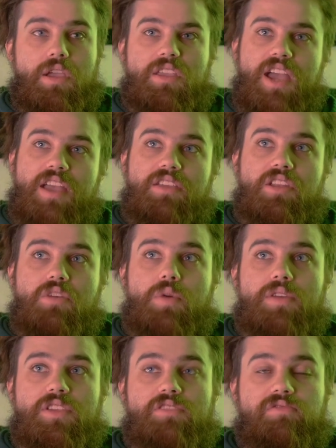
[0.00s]
yeah, you know what,
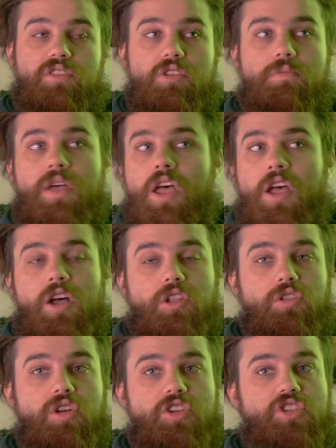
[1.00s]
this film
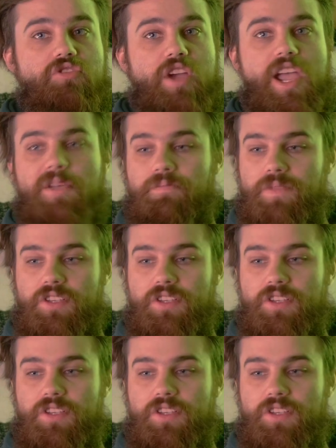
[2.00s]
looks great,